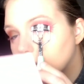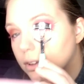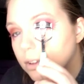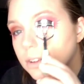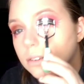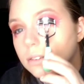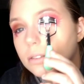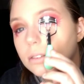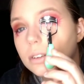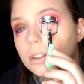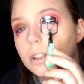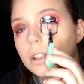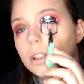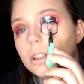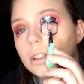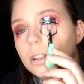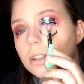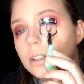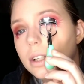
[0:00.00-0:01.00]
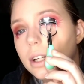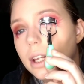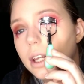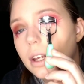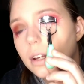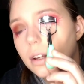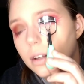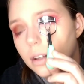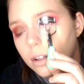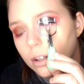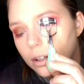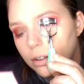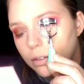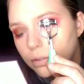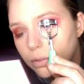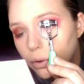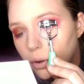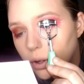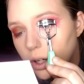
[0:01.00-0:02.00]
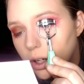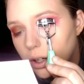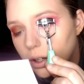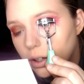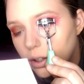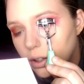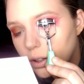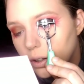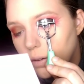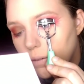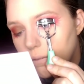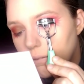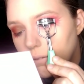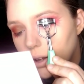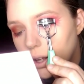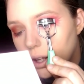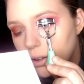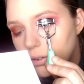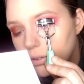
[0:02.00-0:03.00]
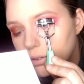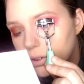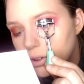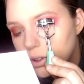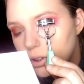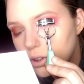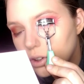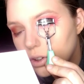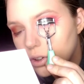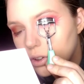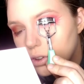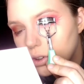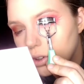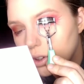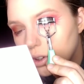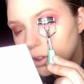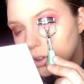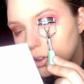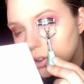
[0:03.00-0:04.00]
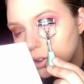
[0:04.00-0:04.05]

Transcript: 2, 3, 4, 5, 6,